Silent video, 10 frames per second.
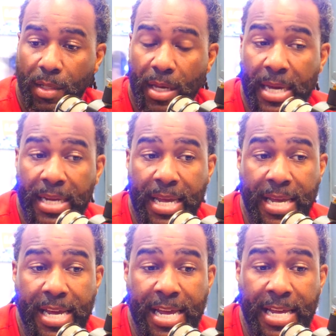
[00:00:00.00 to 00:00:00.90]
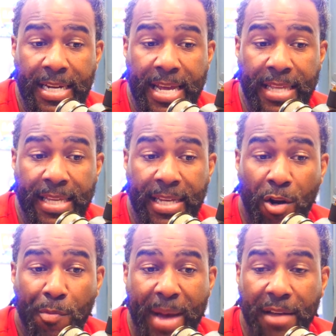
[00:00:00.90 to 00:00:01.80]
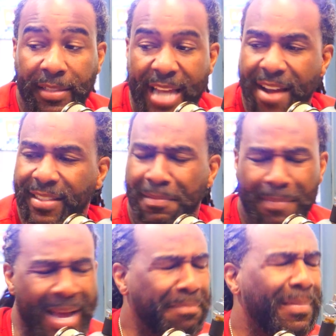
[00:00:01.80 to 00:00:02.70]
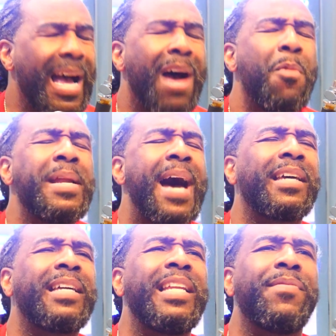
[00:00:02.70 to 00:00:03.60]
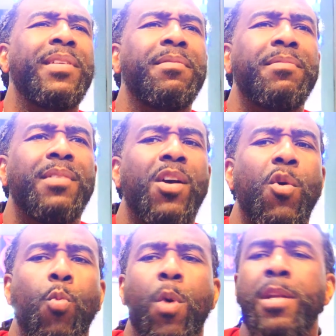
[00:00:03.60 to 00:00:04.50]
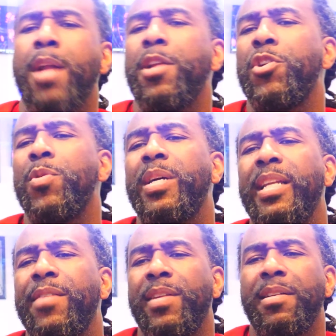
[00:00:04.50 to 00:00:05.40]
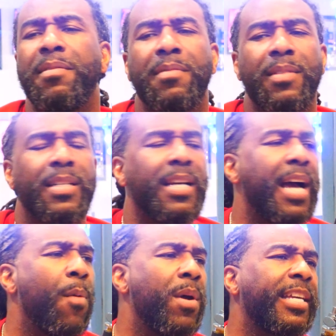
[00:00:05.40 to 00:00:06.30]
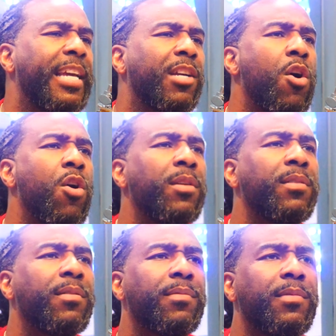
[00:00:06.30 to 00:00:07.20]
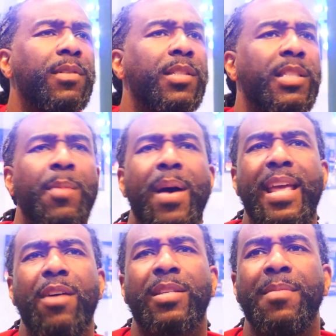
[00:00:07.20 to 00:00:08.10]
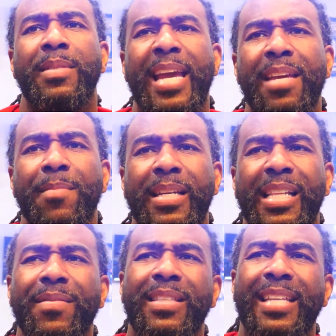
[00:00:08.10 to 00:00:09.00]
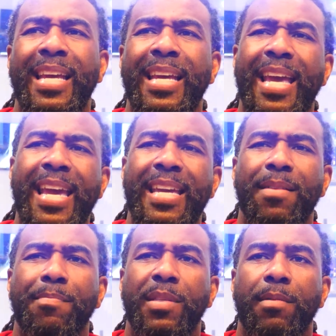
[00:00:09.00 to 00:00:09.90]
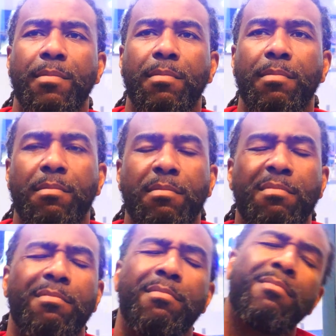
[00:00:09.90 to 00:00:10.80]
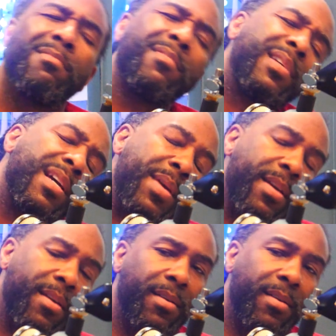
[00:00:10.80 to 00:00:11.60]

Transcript: And then old Myles Garrett said, I want out of Cleveland. Want nothing to do with Cleveland. I want to get going. Somebody else come save me. Cleveland said, hey, psst, come here.